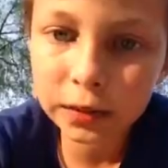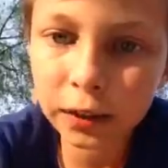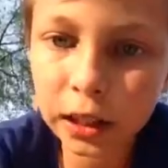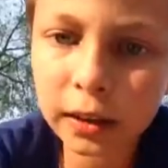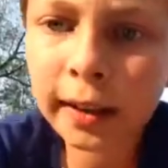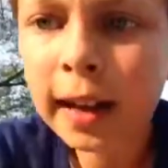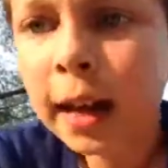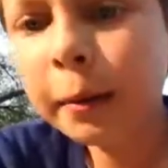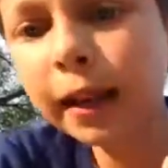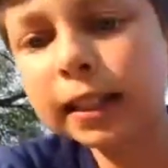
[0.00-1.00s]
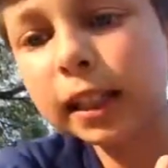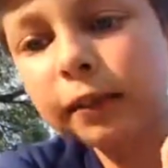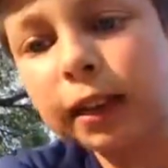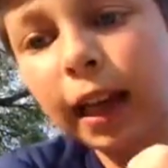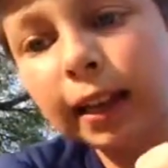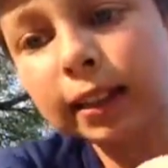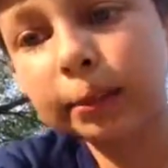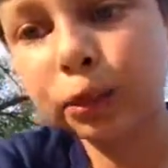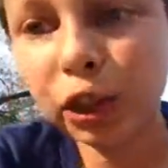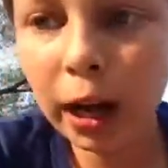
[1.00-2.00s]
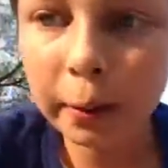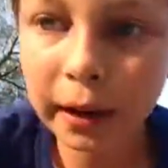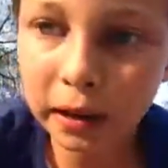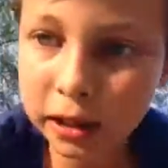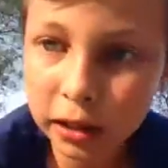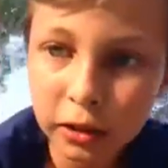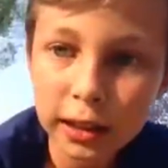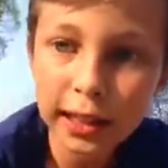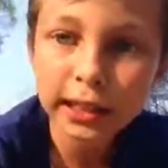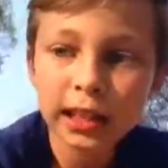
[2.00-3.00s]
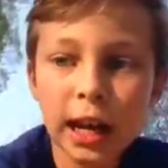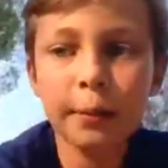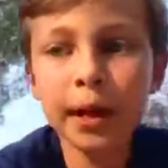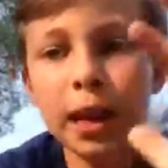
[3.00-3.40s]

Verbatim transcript: this video, please leave a like and subscribe and I'll see you all next time.